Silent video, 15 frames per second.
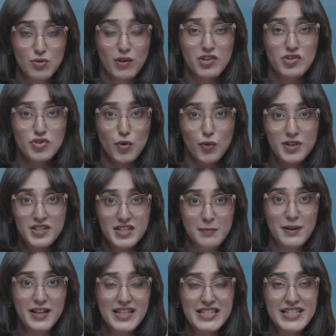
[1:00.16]
to ensure
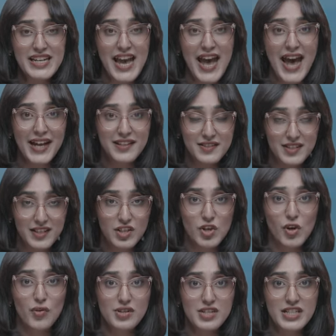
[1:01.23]
stability and
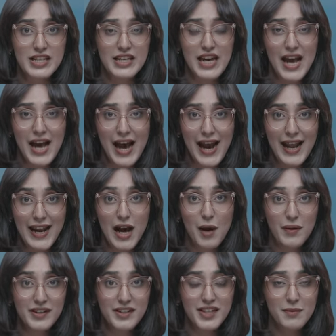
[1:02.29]
security,
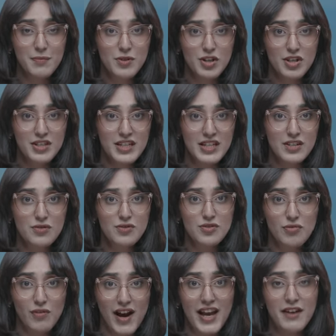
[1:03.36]
allowing the community to
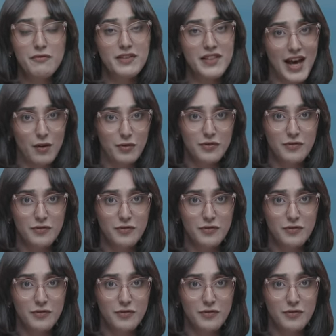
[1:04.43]
thrive without